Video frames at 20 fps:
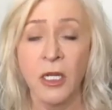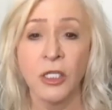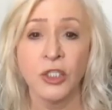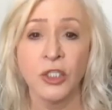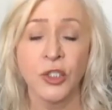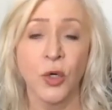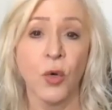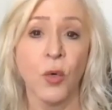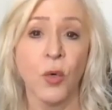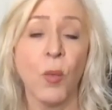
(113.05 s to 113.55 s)

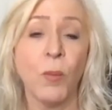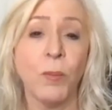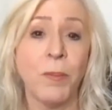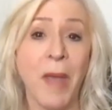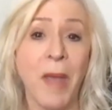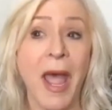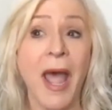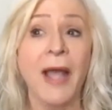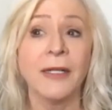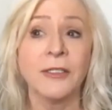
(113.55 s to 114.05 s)
So,
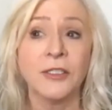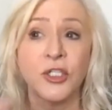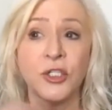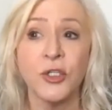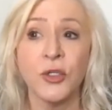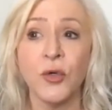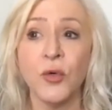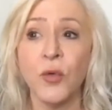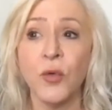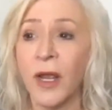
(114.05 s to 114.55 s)
back
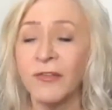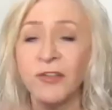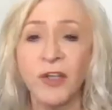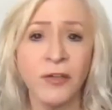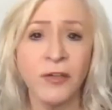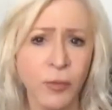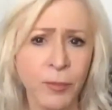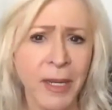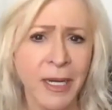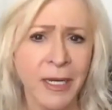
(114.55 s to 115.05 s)
to have you
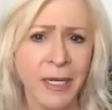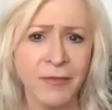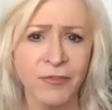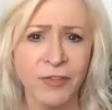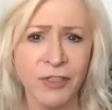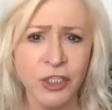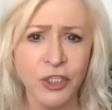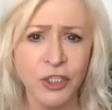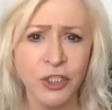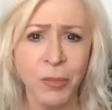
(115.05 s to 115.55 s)
ever made a
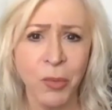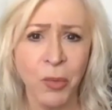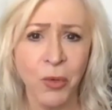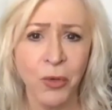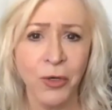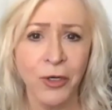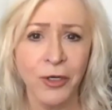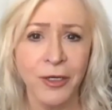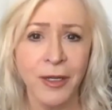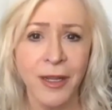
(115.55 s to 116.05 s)
vision
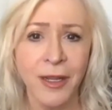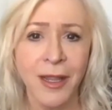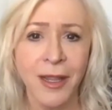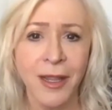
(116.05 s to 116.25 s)
board?